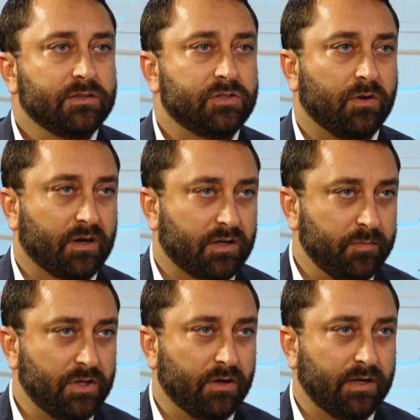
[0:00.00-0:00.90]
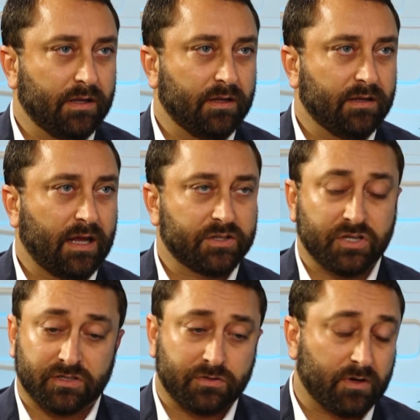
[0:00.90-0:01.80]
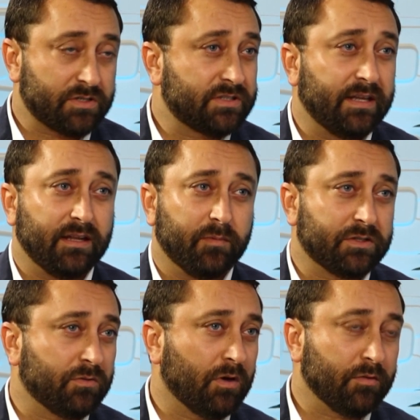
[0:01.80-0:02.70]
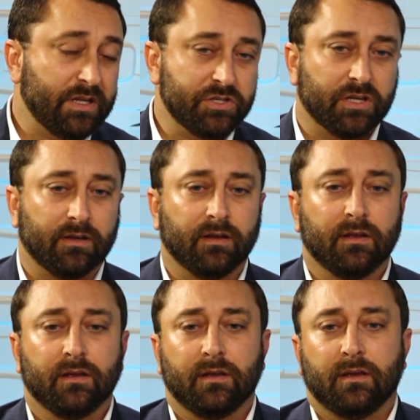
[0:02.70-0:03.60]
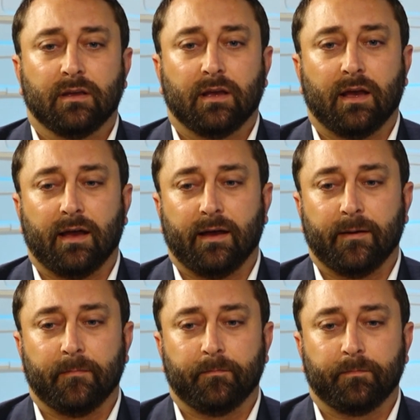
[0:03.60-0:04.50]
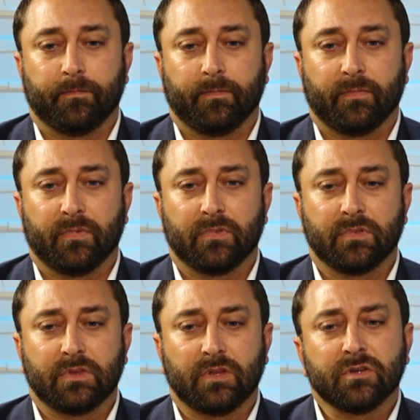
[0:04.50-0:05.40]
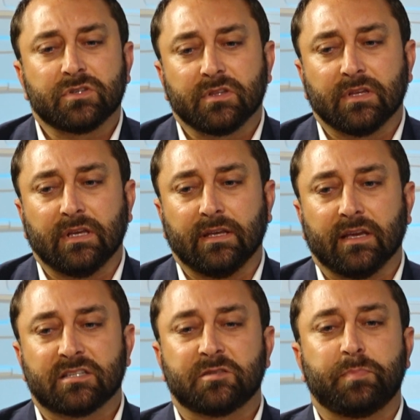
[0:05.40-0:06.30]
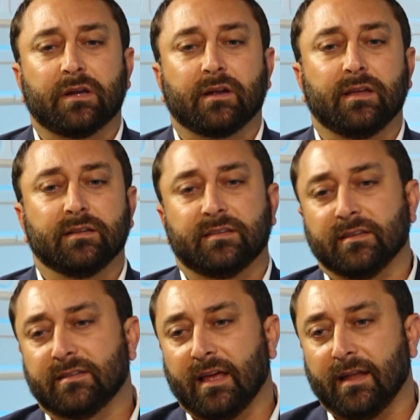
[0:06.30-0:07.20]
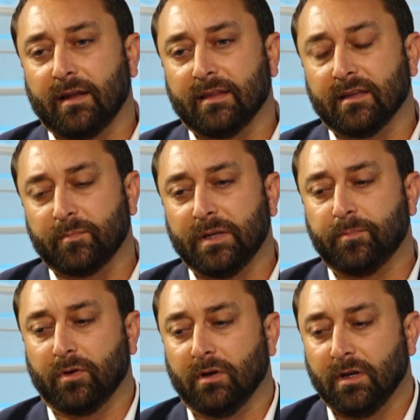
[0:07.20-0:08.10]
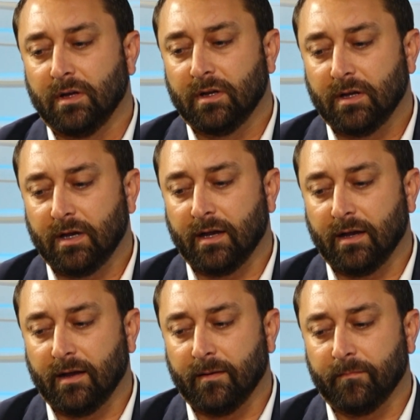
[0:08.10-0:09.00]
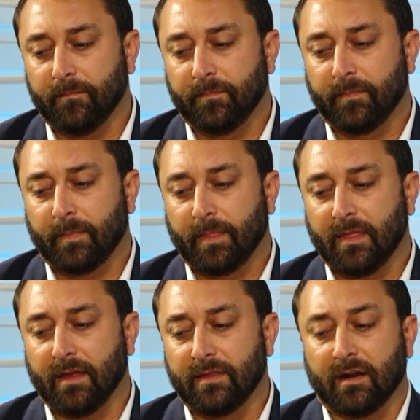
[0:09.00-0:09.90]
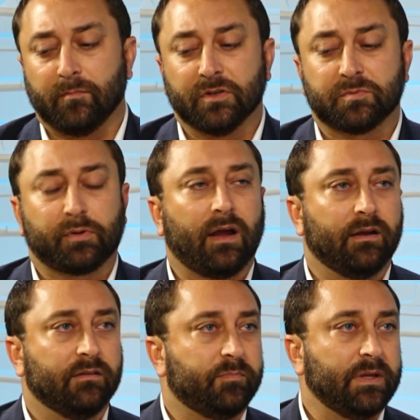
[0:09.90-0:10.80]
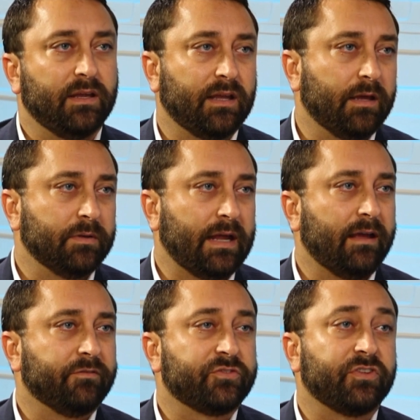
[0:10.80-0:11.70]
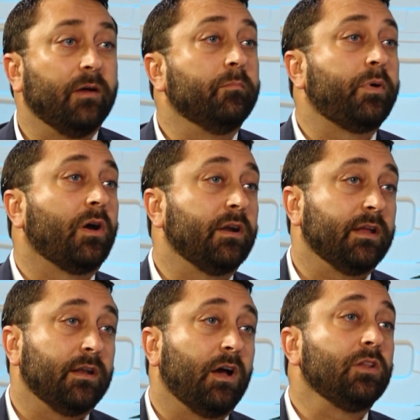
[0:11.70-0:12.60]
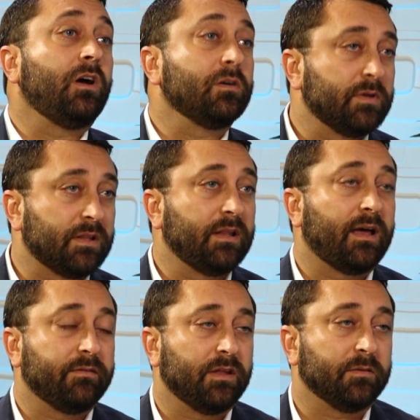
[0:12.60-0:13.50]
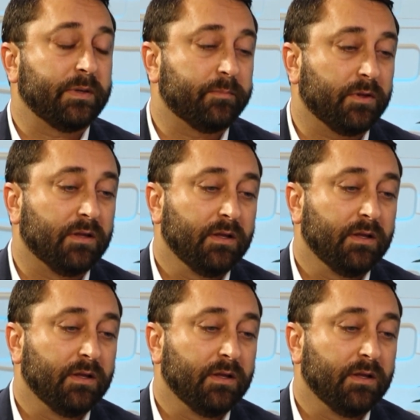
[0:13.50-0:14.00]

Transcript: to our community, not just to our city, but to our region. Those are the experiences that I think people, that I'm most proud of being able to have some part in, along with a lot of other people